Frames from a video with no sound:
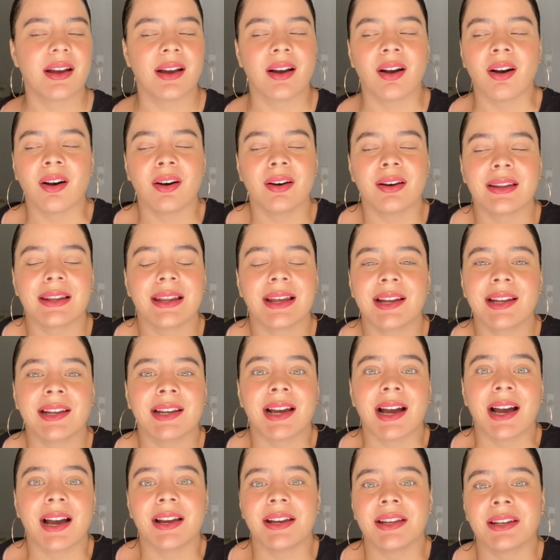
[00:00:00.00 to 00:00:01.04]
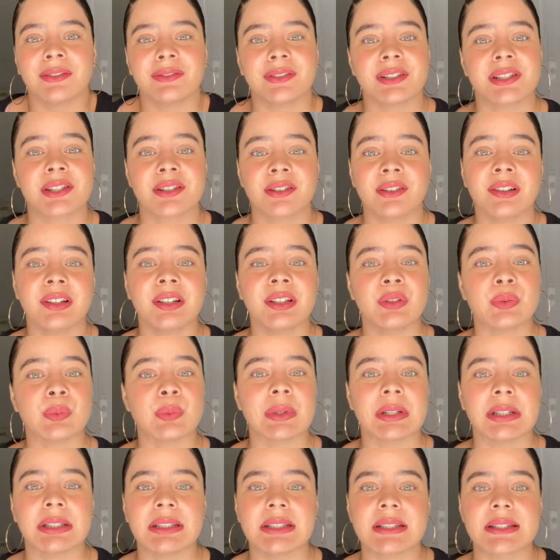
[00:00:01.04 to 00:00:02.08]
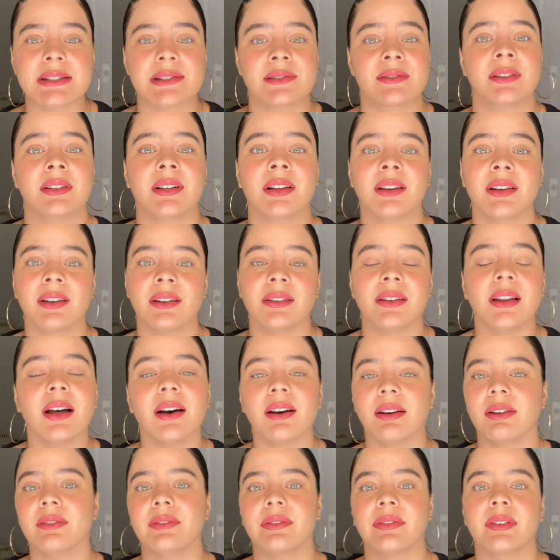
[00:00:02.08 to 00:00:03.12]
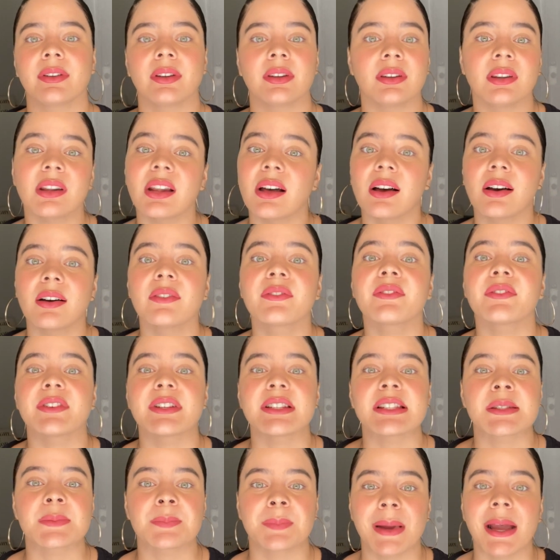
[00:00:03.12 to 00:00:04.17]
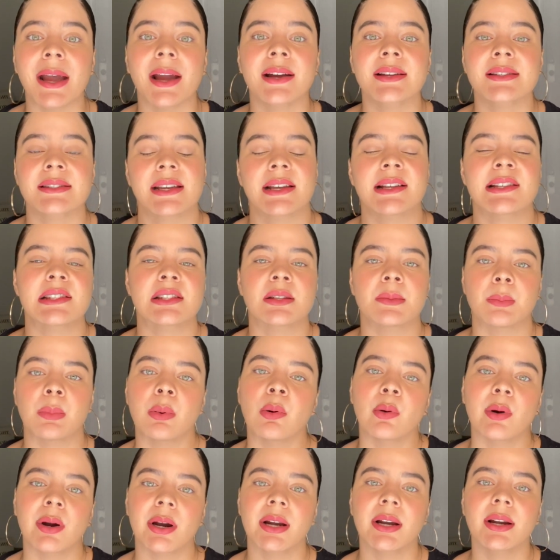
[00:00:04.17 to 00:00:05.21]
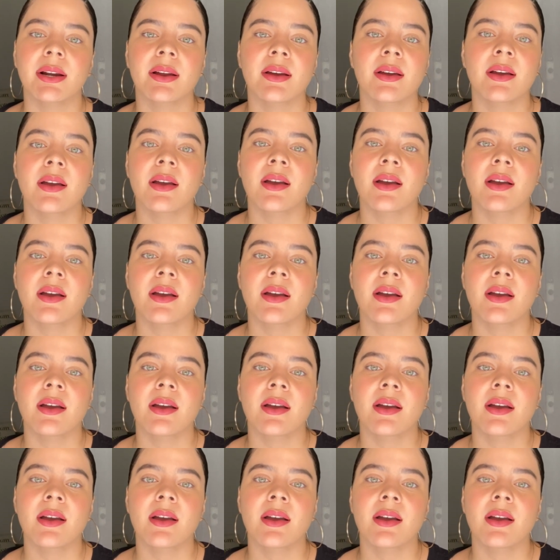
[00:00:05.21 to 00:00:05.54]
All I got in return was love, respect, and support.